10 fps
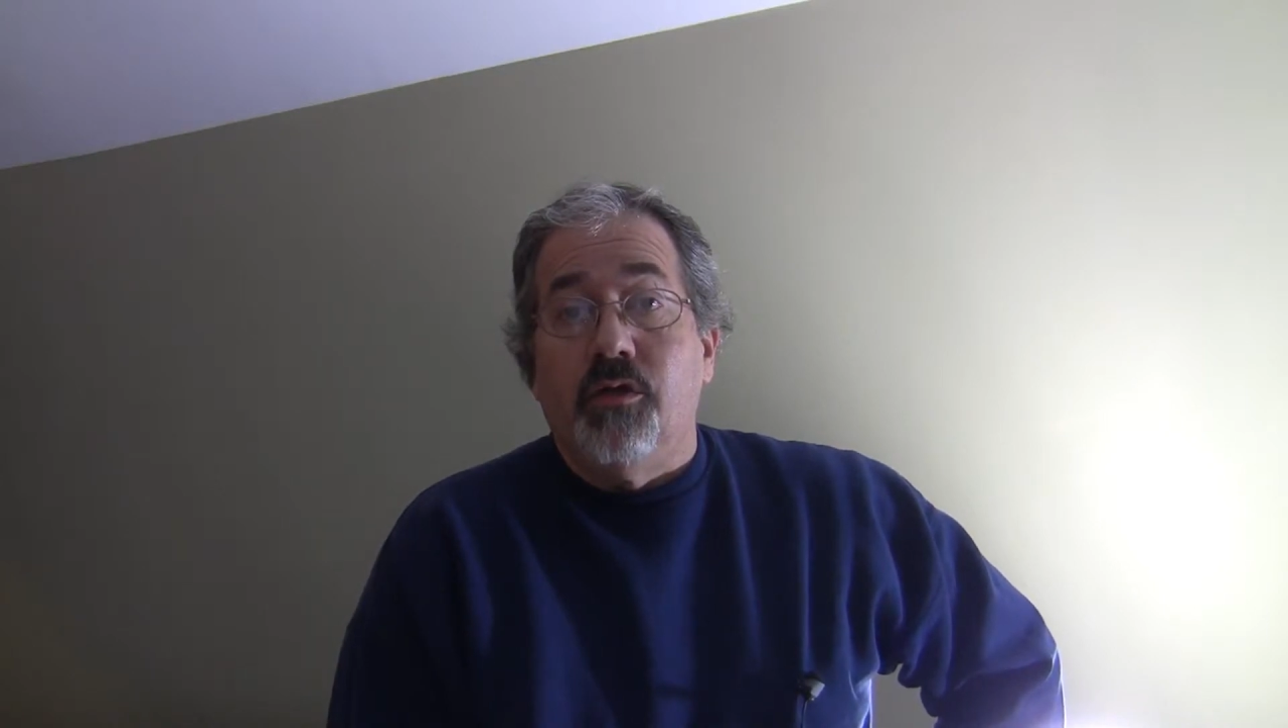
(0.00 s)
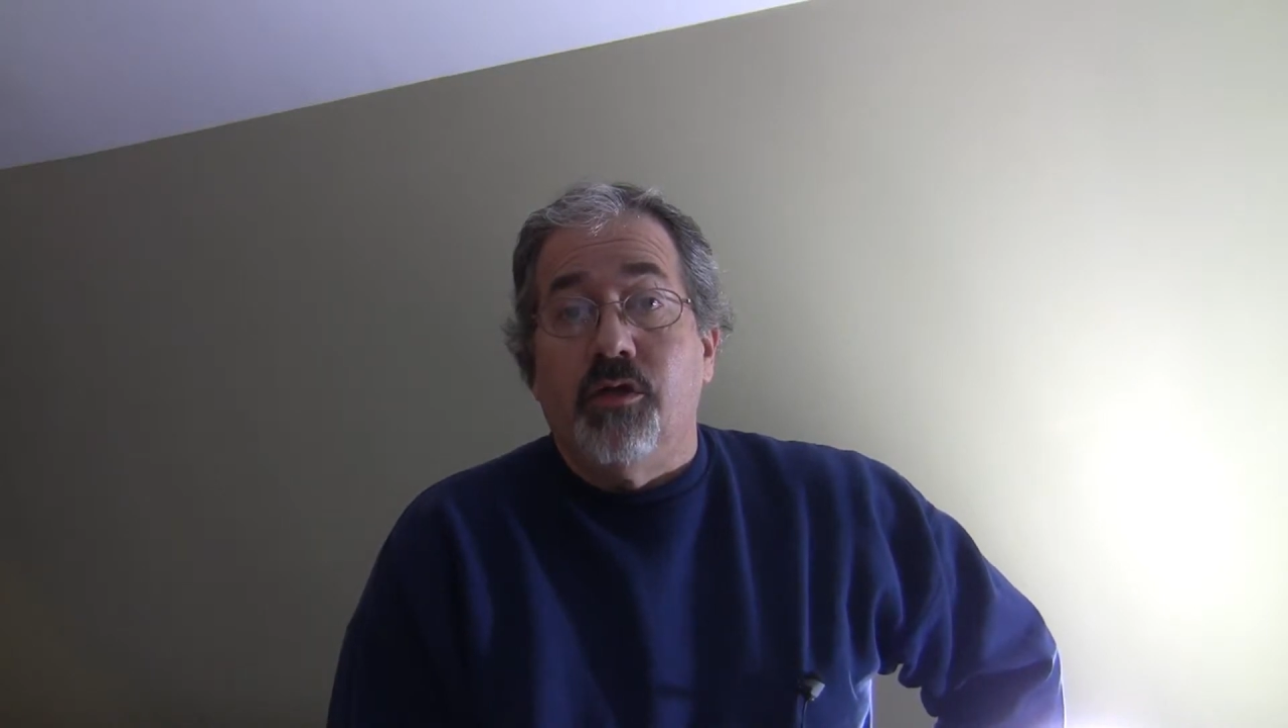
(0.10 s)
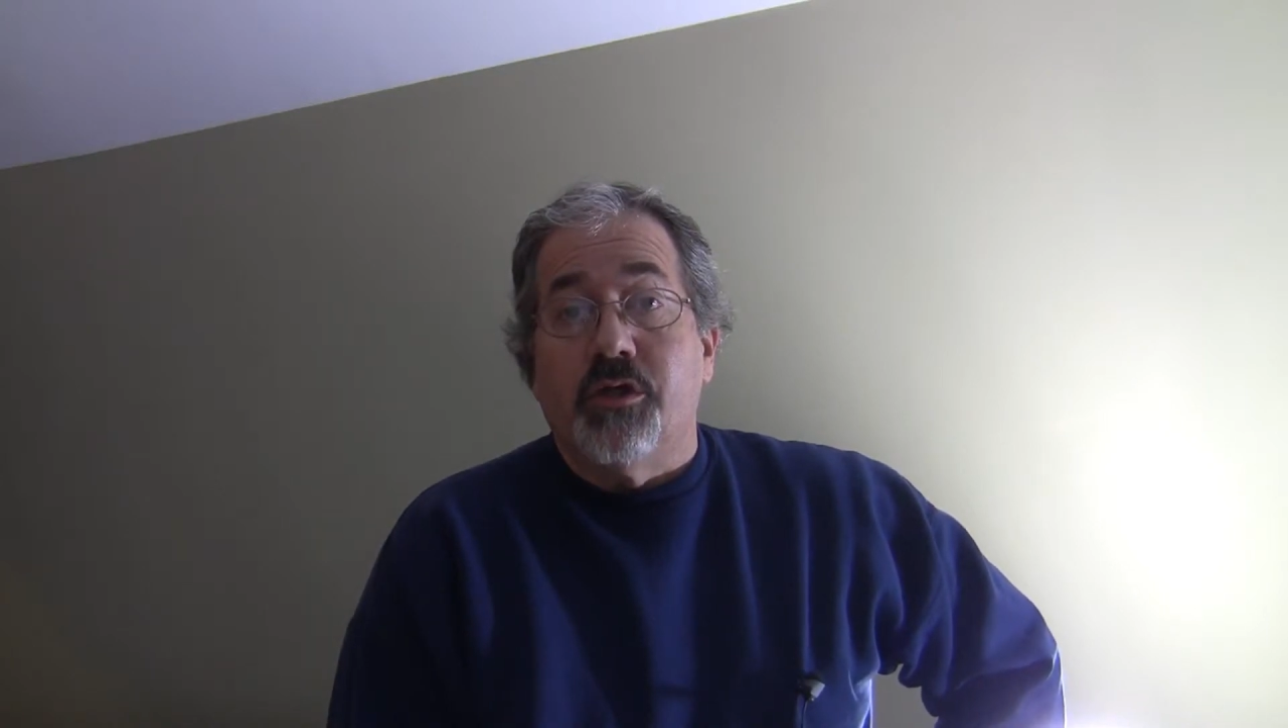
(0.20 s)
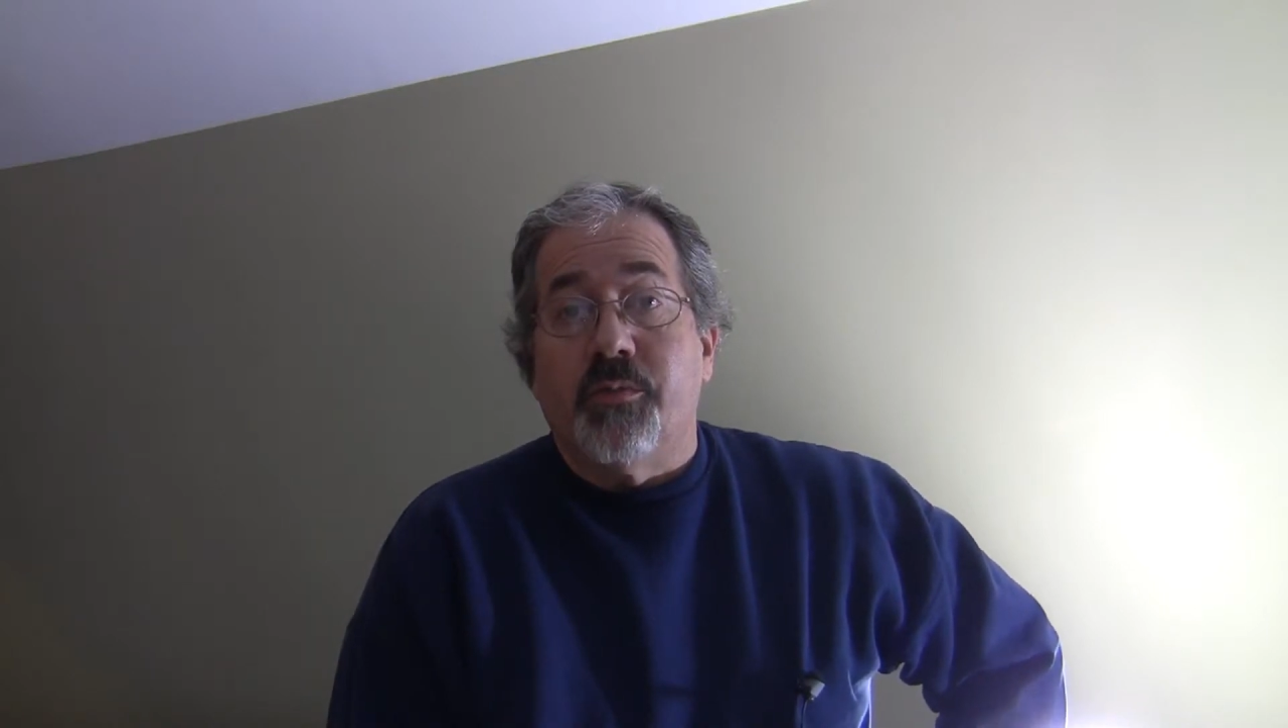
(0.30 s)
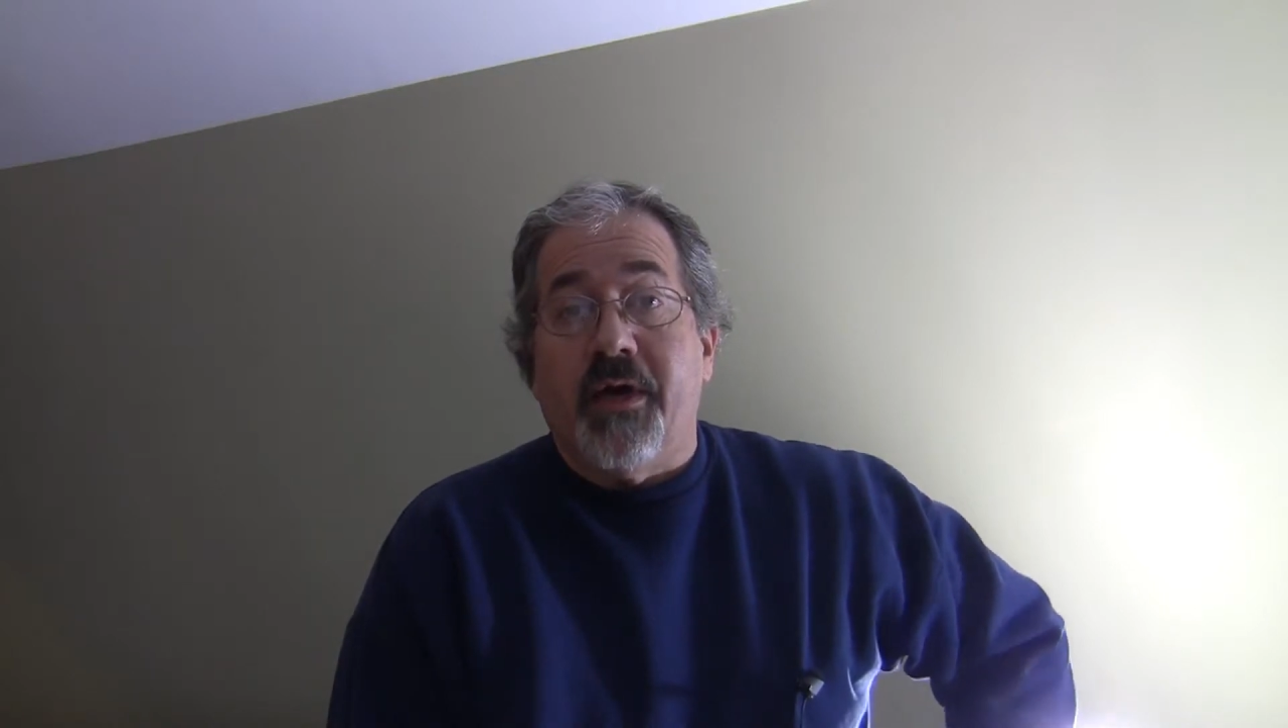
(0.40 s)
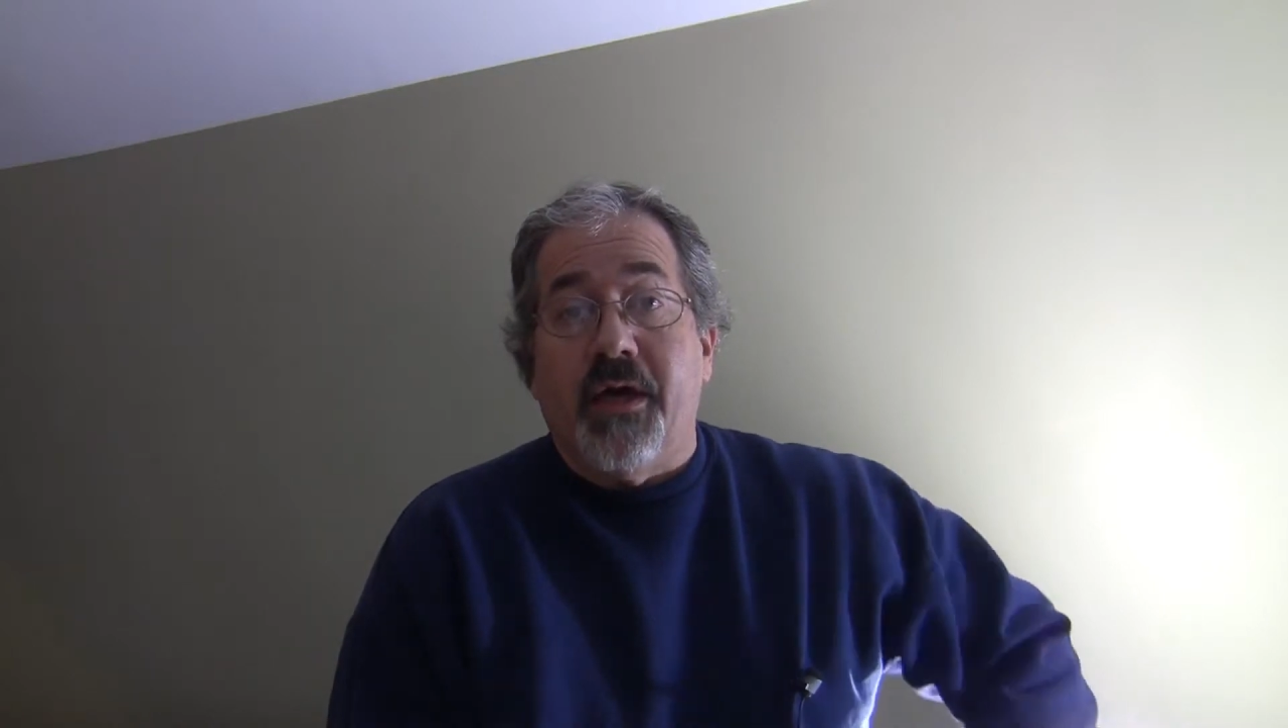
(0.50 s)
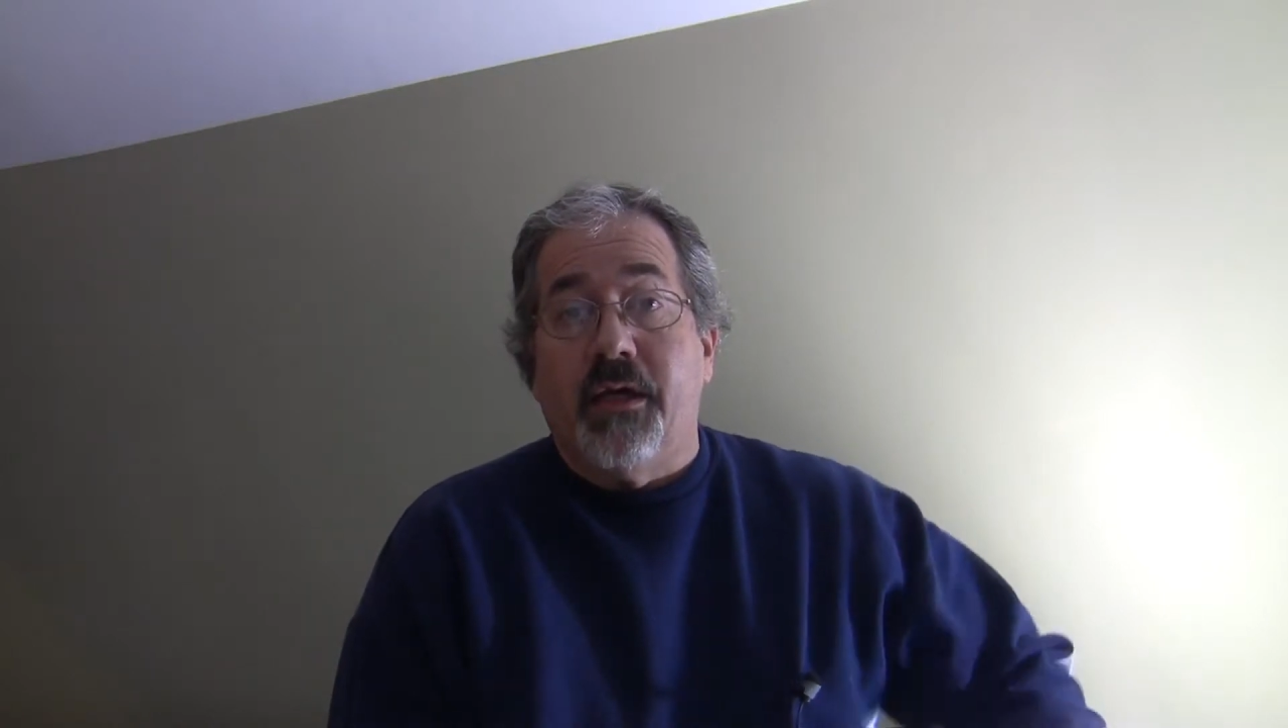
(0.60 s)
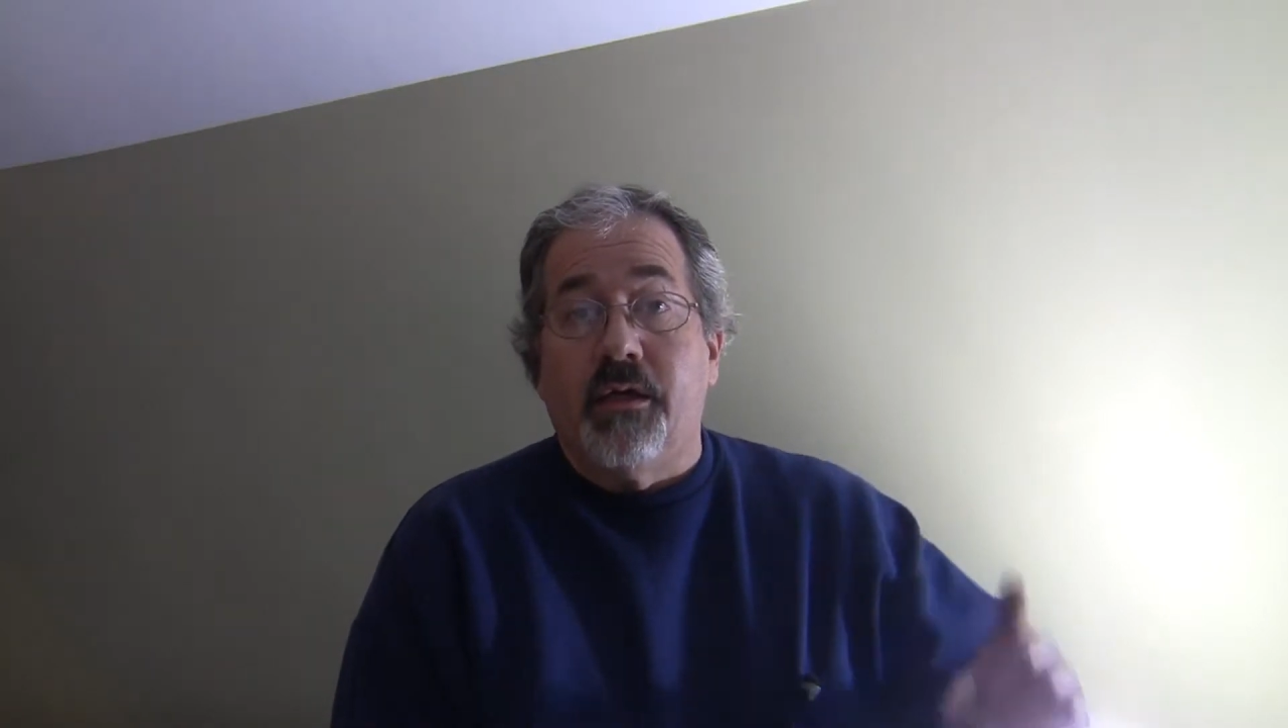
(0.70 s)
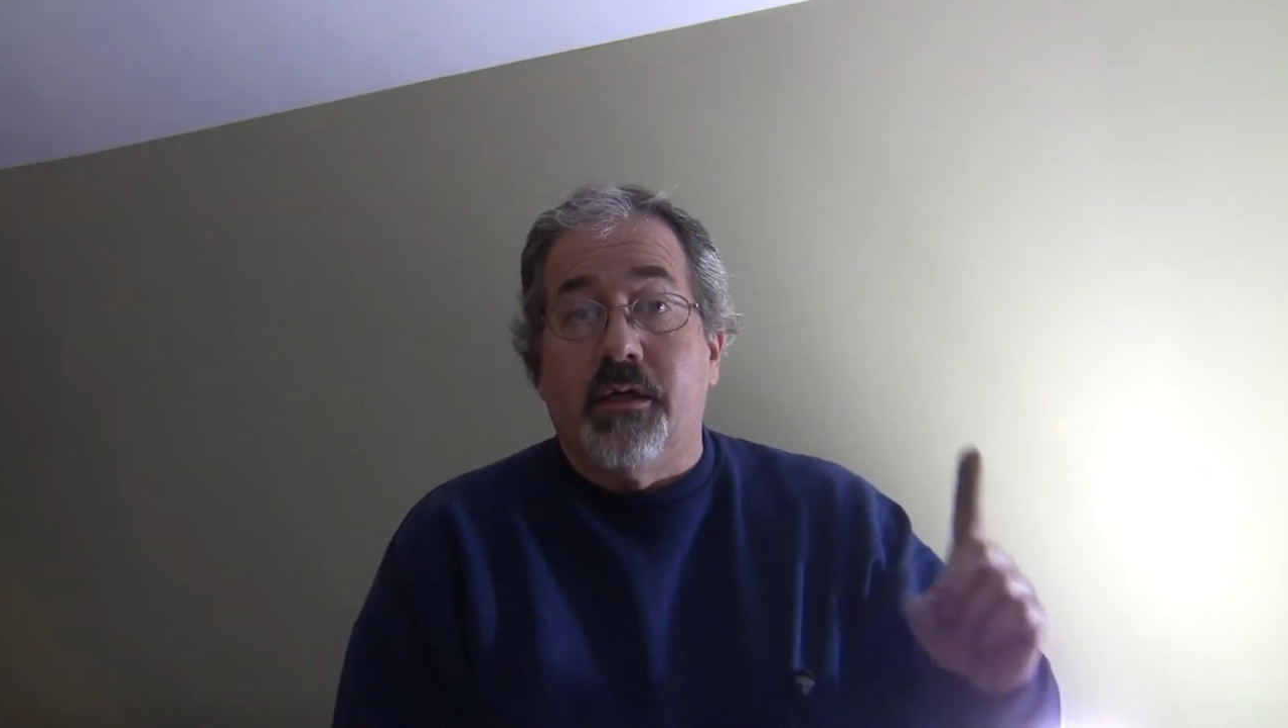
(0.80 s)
Just by